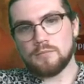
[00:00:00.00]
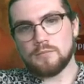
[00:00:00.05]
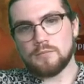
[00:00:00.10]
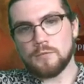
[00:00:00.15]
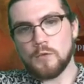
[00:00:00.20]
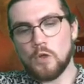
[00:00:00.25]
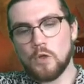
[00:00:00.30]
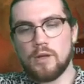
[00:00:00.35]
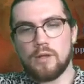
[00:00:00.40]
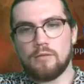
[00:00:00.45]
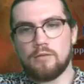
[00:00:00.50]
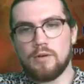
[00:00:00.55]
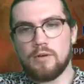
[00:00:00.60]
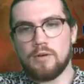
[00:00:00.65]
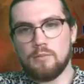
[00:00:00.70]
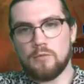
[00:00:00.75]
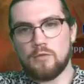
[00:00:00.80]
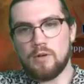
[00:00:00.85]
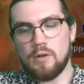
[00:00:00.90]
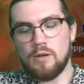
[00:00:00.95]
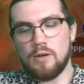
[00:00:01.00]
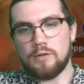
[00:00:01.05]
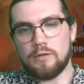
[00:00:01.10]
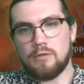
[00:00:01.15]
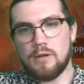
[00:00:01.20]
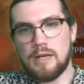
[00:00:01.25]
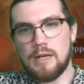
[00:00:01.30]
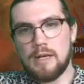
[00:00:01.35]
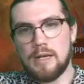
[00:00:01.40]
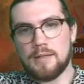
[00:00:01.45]
Oh, sorry, three
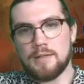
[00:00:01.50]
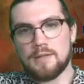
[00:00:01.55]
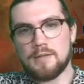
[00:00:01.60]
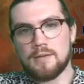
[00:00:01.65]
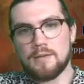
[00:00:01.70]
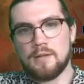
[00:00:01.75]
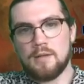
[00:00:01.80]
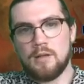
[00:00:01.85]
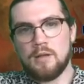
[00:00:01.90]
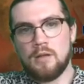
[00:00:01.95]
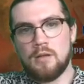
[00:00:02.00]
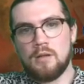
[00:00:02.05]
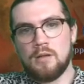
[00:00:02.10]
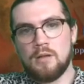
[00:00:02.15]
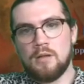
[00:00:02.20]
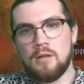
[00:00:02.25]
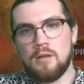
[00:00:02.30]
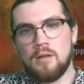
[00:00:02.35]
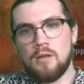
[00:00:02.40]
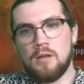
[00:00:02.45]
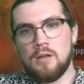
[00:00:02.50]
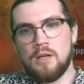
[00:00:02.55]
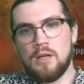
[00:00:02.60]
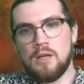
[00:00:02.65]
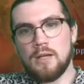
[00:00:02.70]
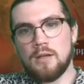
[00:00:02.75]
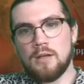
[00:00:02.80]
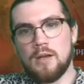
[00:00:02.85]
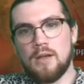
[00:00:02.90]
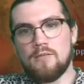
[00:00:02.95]
lands.
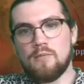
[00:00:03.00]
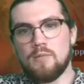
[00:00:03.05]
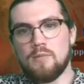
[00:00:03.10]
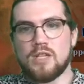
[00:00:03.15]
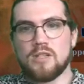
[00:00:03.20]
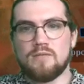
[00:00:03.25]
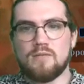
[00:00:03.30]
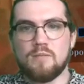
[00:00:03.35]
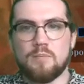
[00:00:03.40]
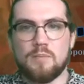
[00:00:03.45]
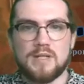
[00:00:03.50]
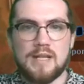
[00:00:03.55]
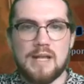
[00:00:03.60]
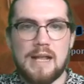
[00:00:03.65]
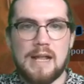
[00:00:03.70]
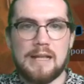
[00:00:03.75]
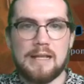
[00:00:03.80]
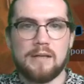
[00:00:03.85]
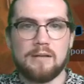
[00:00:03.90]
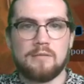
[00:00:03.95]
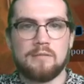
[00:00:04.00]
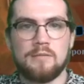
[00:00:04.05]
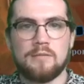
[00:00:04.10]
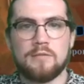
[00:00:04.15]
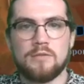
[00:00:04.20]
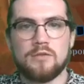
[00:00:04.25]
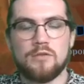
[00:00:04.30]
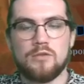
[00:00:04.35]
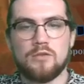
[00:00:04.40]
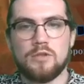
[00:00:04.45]
He could have Makeshift Battalion.
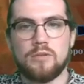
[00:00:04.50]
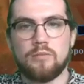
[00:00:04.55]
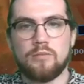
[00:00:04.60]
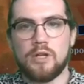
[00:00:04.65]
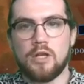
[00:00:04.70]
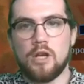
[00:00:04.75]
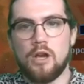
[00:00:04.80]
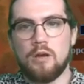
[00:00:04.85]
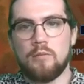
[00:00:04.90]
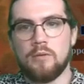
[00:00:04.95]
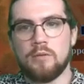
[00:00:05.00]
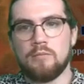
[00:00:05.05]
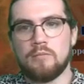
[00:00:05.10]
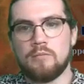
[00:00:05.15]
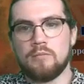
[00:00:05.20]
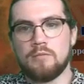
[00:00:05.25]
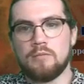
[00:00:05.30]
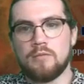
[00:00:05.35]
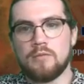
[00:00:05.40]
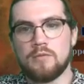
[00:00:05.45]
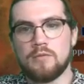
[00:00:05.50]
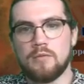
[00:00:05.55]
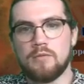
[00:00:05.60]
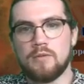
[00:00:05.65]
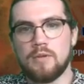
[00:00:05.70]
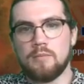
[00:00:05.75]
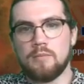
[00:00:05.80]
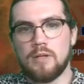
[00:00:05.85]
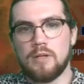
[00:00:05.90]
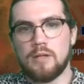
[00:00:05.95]
It's usually pretty common. Turn
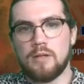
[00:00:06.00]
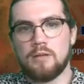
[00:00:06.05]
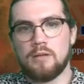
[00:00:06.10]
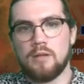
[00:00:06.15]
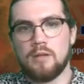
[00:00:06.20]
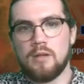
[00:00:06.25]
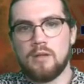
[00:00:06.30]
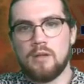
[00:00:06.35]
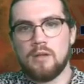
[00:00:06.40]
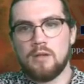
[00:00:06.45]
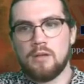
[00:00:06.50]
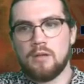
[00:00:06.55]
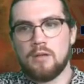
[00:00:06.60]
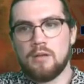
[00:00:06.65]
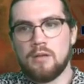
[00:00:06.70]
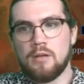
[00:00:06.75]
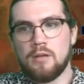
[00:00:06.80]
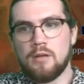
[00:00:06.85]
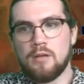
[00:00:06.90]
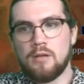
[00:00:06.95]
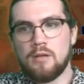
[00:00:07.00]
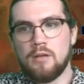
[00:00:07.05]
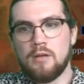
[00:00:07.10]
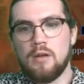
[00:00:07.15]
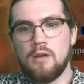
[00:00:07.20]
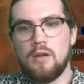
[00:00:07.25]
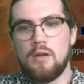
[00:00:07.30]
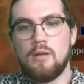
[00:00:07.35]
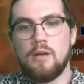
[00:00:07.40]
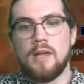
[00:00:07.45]
3 play.
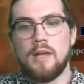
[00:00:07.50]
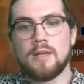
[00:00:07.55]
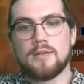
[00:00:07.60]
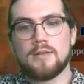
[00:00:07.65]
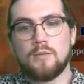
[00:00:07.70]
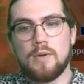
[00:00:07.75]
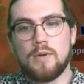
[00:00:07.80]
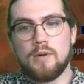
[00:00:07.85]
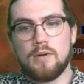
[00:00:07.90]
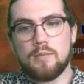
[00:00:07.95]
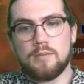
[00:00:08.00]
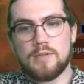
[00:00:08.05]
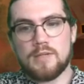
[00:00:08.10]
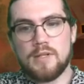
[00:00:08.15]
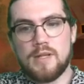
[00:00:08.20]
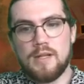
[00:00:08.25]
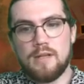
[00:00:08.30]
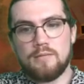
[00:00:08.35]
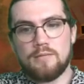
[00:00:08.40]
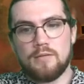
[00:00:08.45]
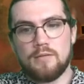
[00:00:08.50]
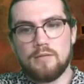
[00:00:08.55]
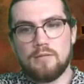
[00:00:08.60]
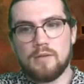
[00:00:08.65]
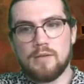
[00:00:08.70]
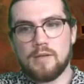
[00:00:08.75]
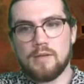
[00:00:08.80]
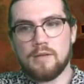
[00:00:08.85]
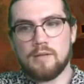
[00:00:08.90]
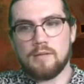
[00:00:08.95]
Oh, he has the weird himself.
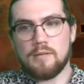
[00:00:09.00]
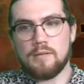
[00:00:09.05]
Okay.